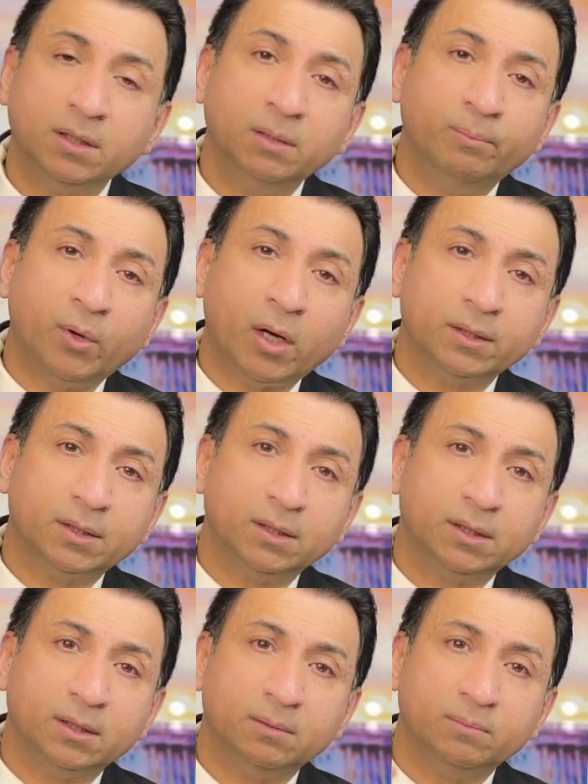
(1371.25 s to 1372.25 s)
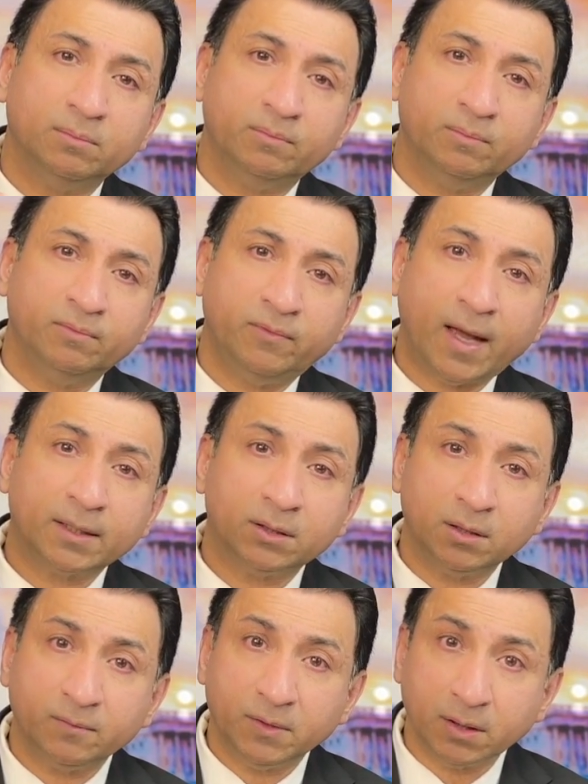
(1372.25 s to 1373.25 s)
he brought the
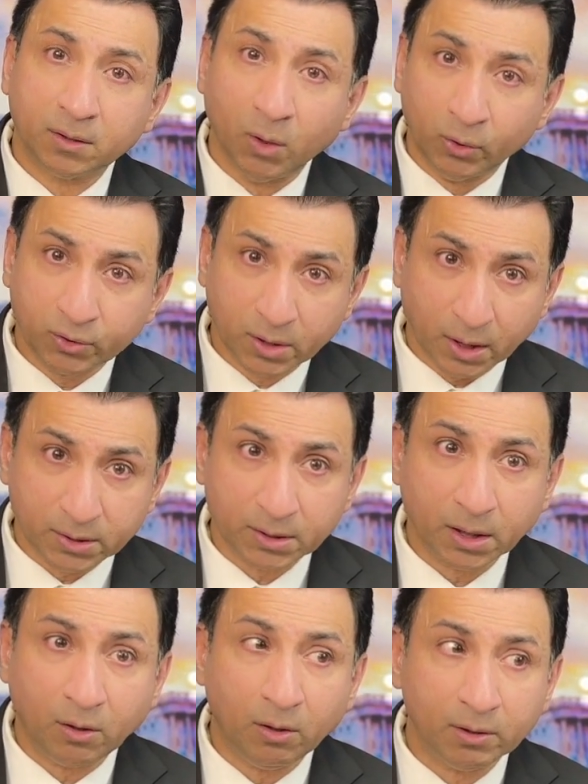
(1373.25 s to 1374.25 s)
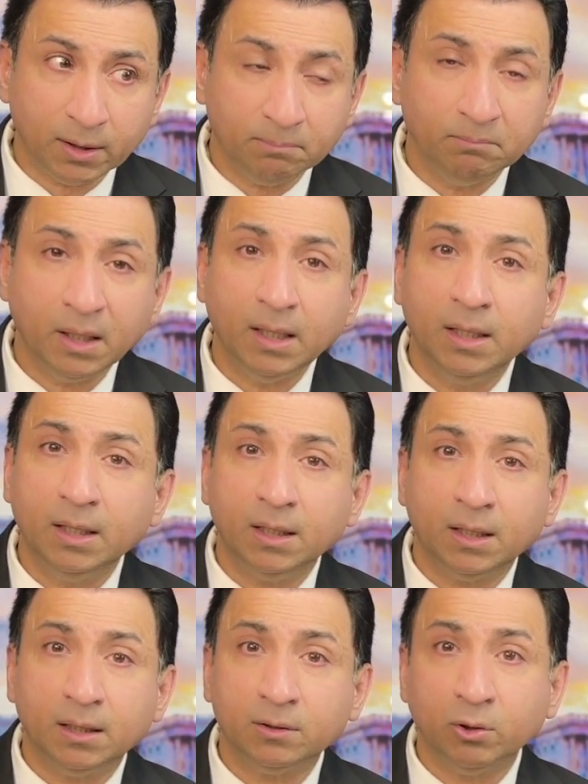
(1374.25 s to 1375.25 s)
factor of the ghost guns, they call them.
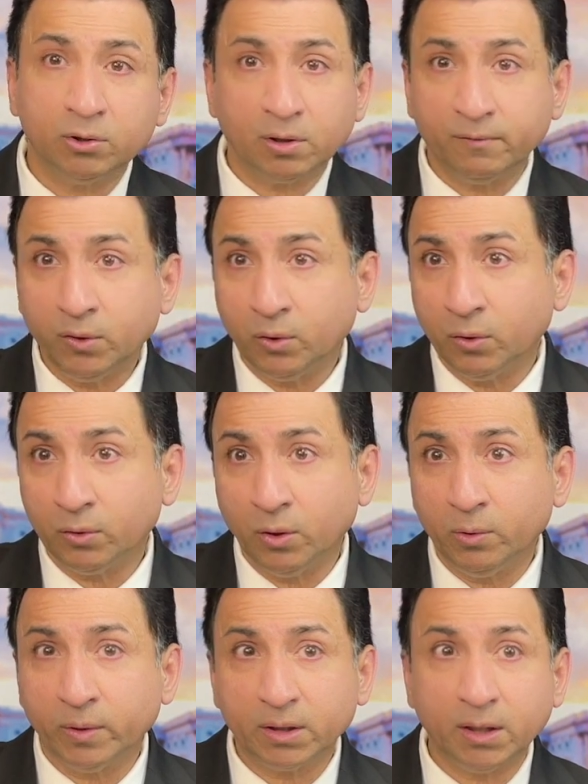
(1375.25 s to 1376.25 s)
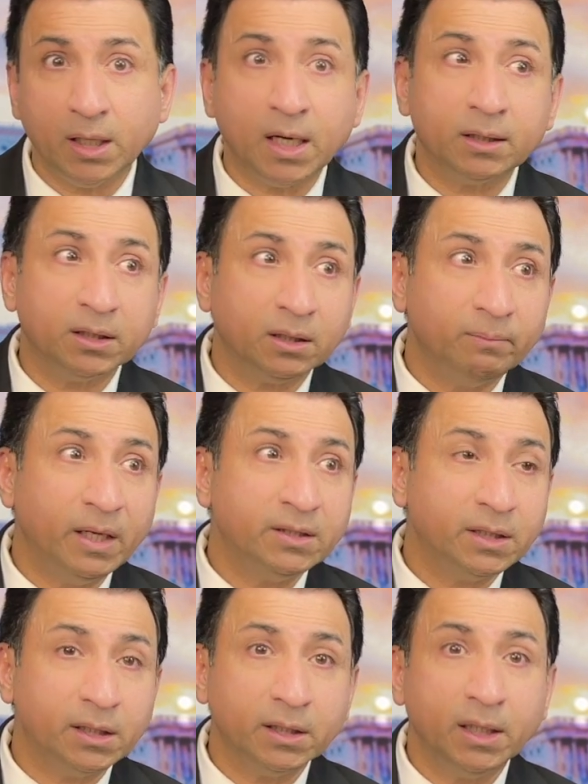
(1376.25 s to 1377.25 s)
Those of you who don't know what they are, they're
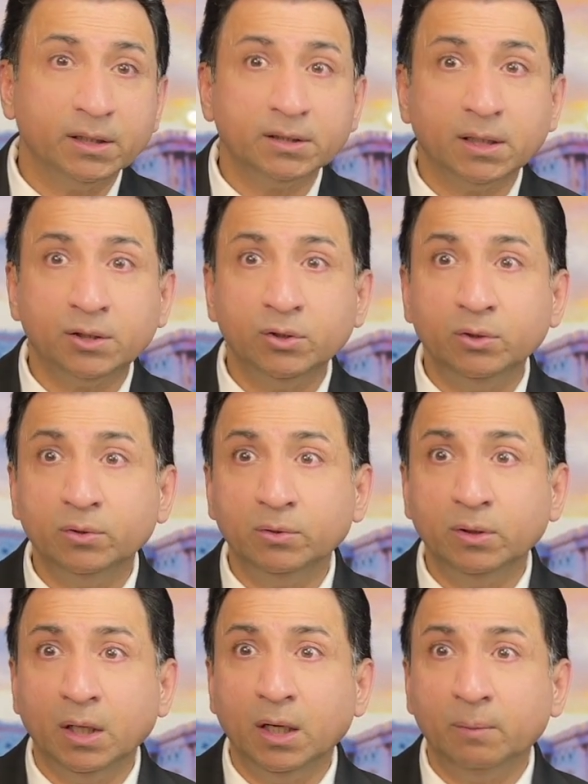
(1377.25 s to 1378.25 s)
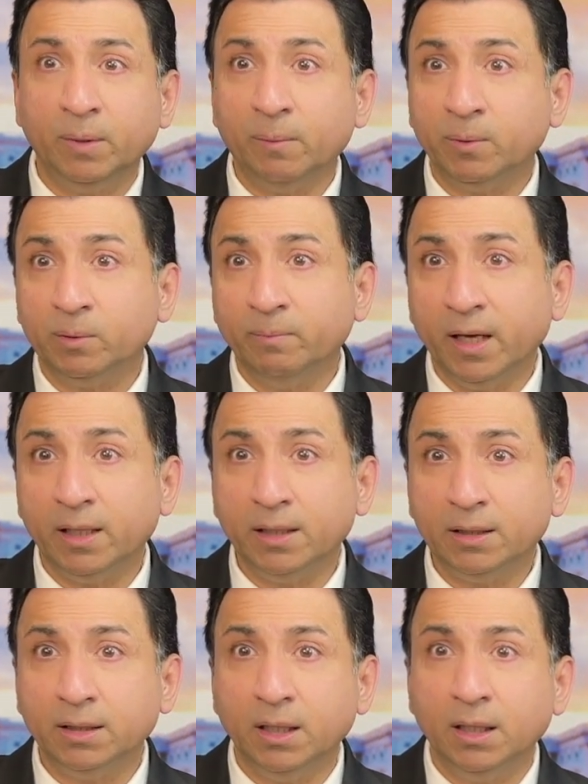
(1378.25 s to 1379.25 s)
basically guns that people
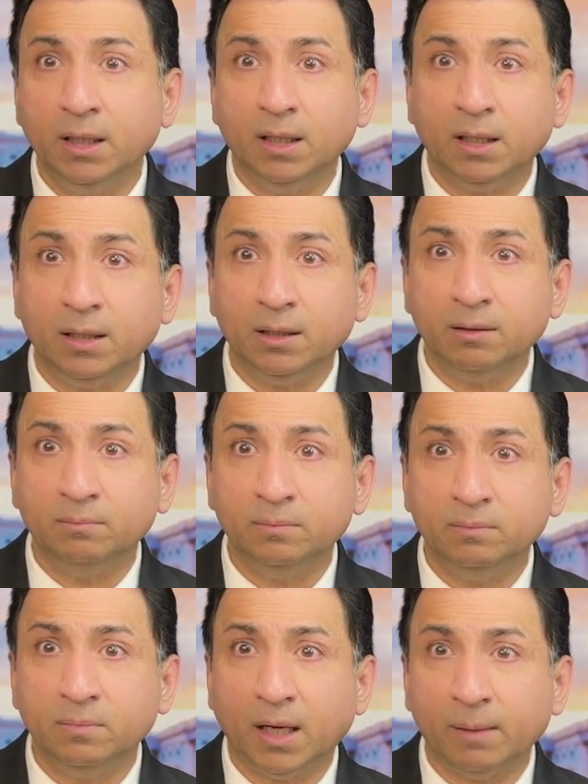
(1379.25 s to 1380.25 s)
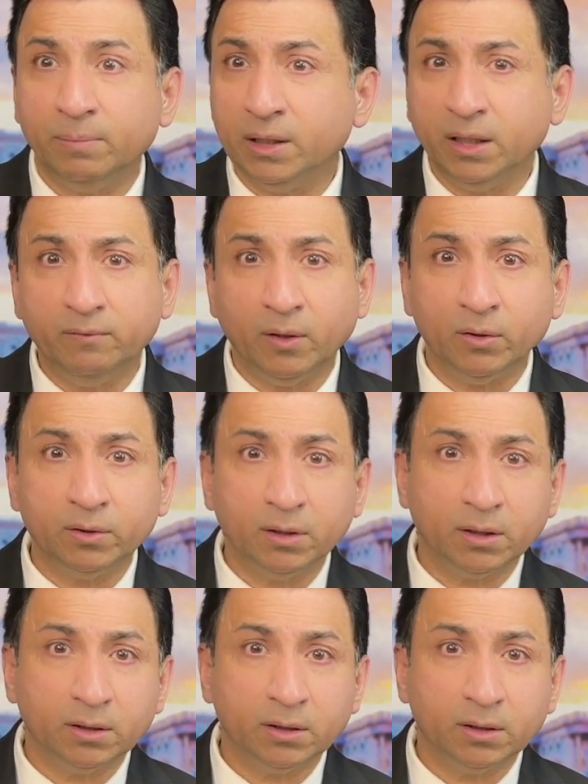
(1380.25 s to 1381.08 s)
make, I believe on